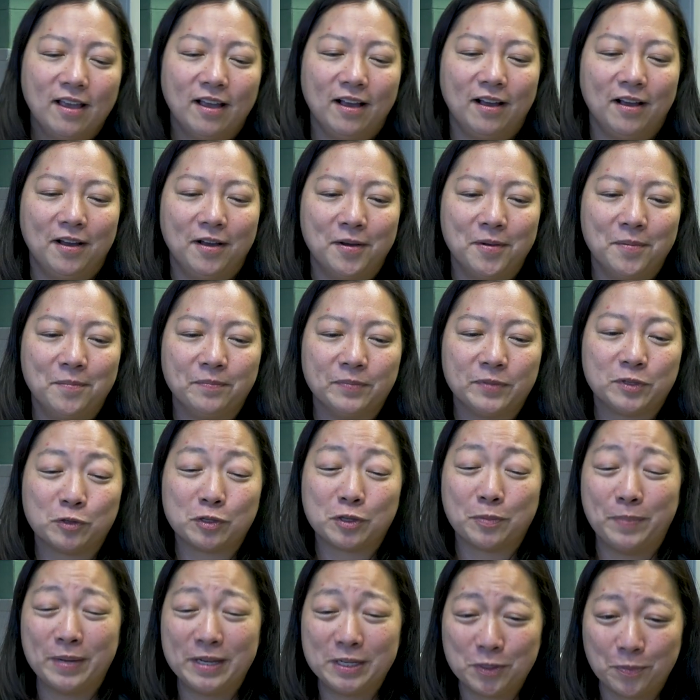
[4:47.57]
So
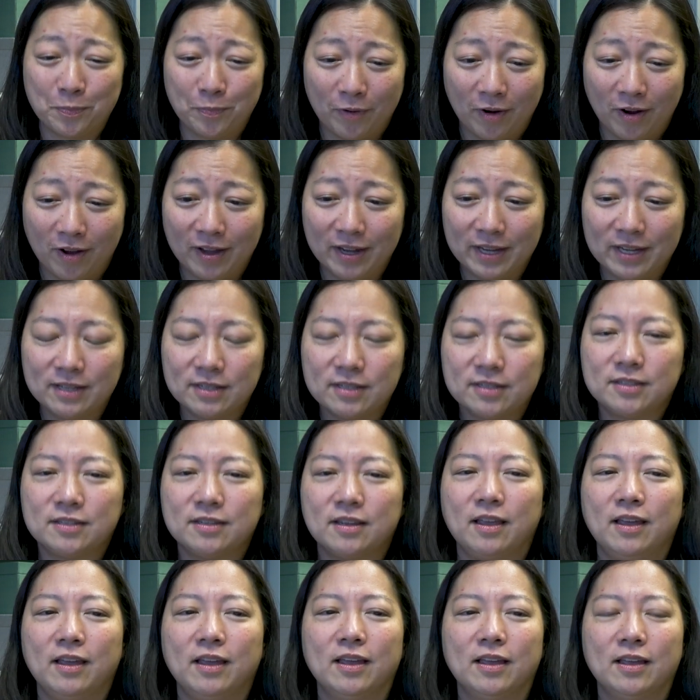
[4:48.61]
it's a big surprise
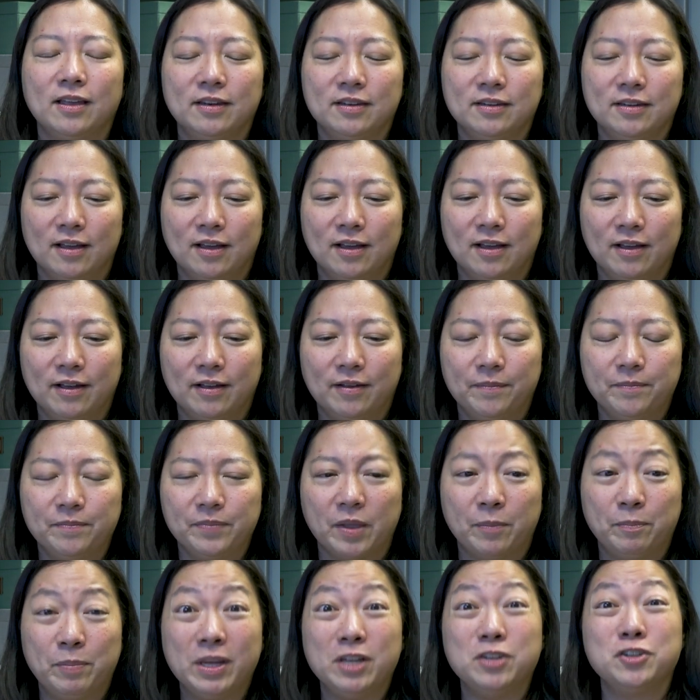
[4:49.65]
and
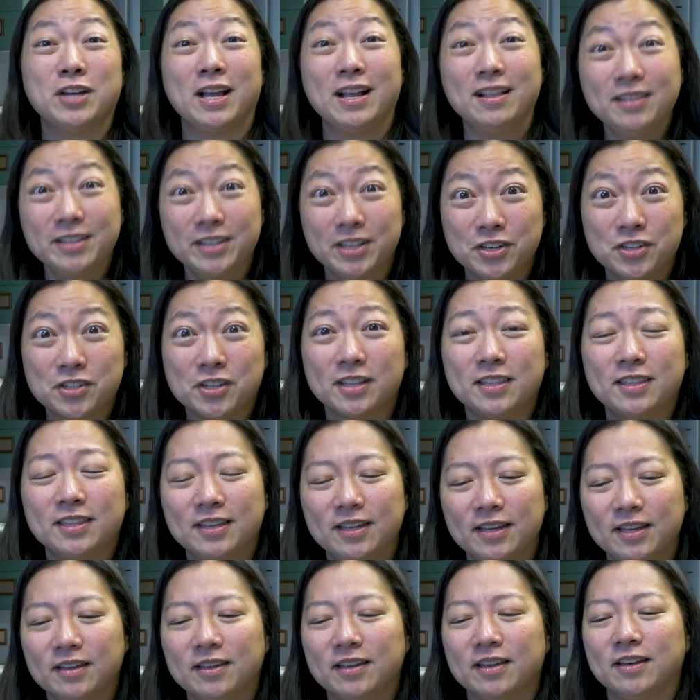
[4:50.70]
a big challenge, I
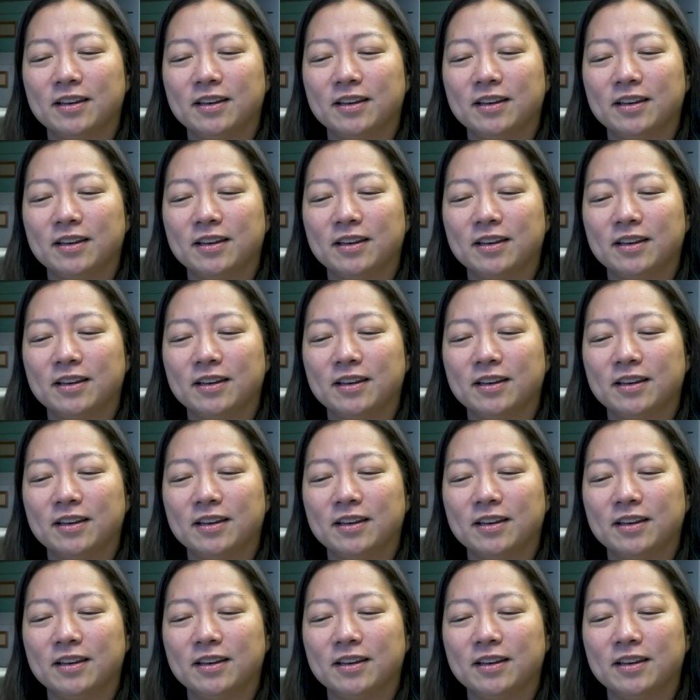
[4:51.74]
think.